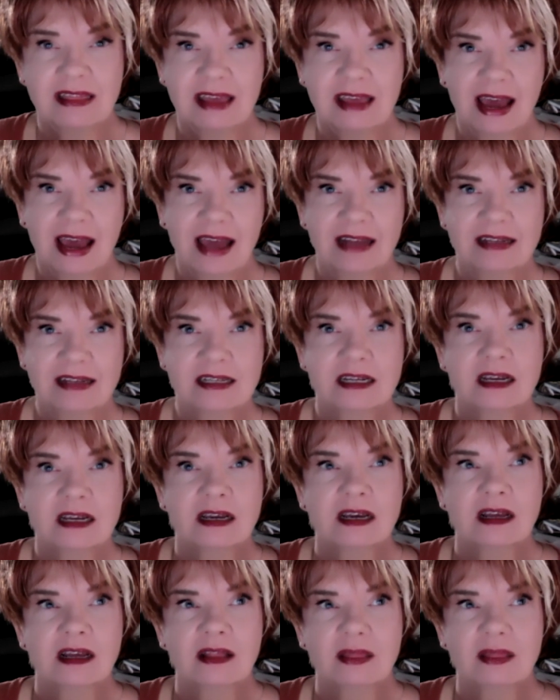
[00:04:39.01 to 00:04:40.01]
that
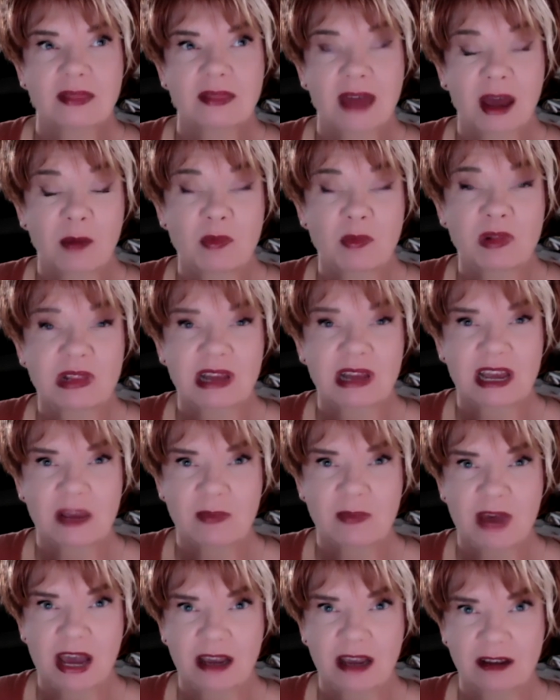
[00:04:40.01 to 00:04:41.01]
play
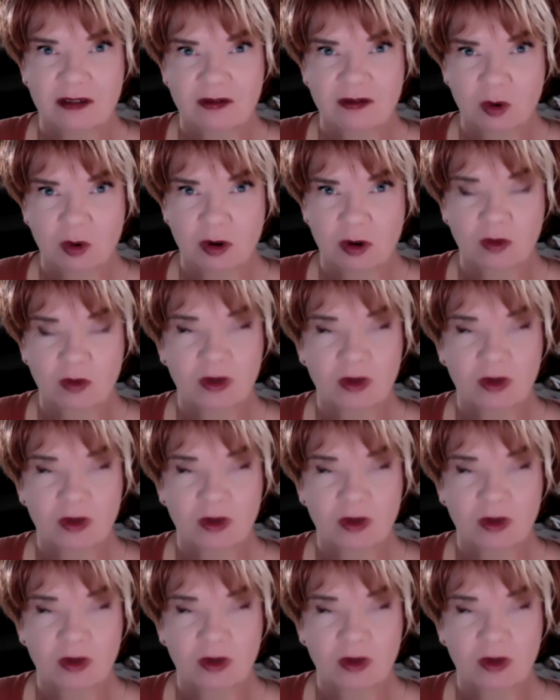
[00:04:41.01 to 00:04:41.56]
back and forth.